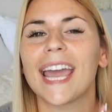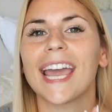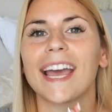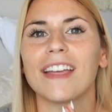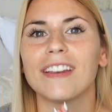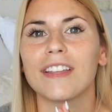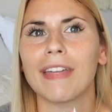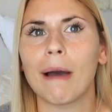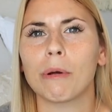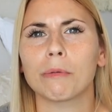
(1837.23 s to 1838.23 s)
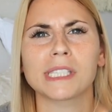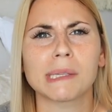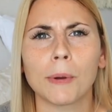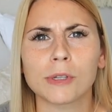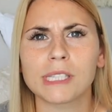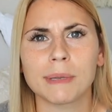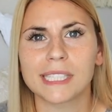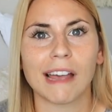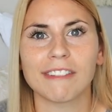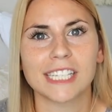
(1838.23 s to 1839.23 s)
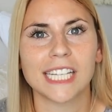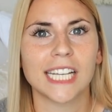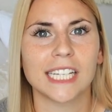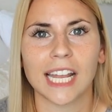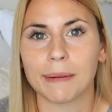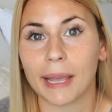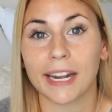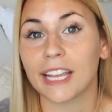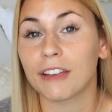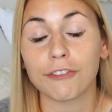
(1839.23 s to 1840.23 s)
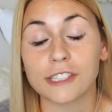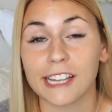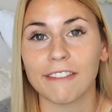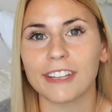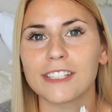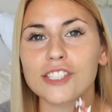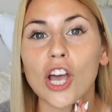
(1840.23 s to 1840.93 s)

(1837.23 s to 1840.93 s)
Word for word: and that one was supposed to be $17 and I'm getting it for $7.